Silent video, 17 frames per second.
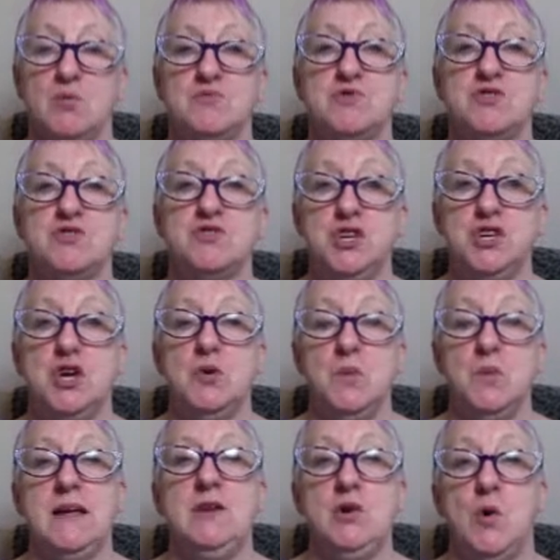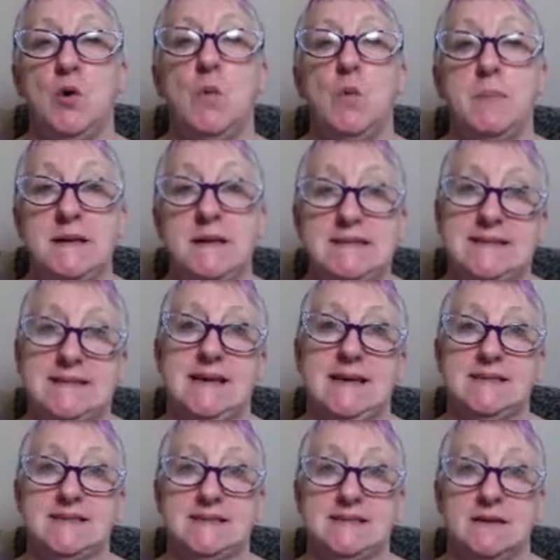to you in your
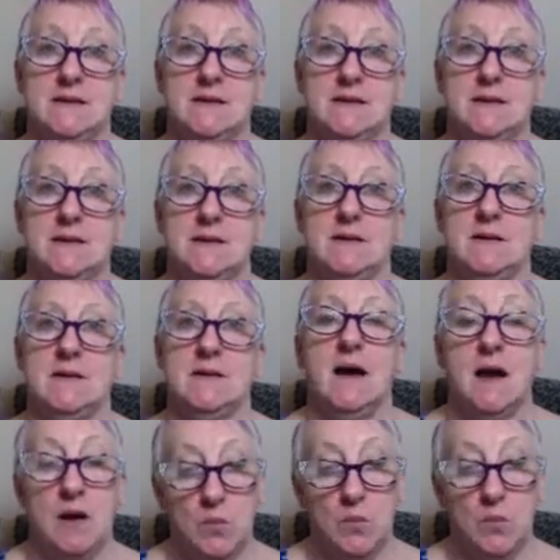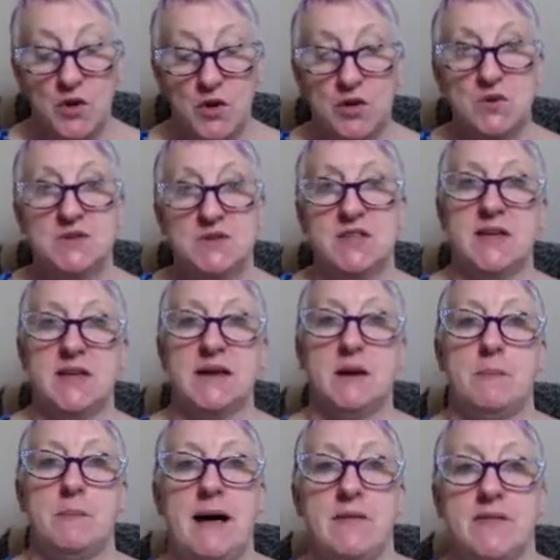business. And I want you to think
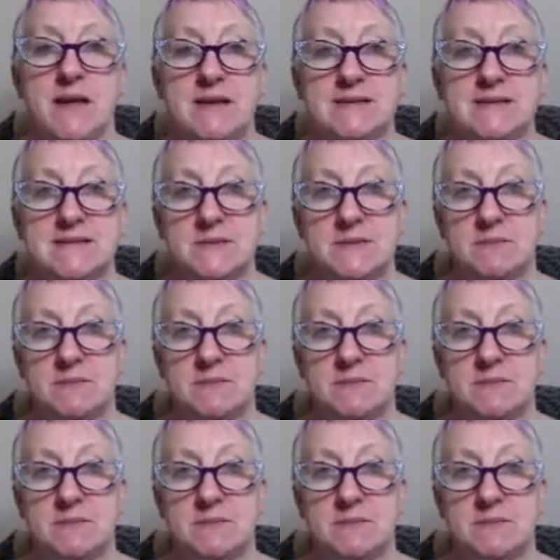about this.